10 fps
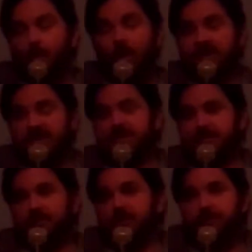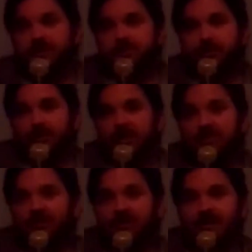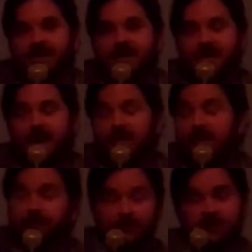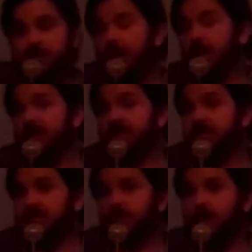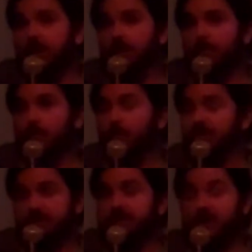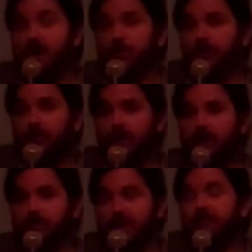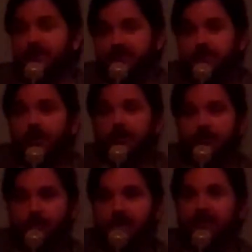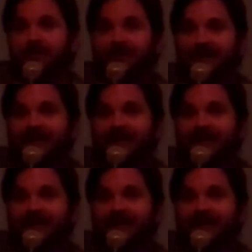was and is a first-rate journalist, and David Foster Wallace was a phenomenal nonfiction writer as well.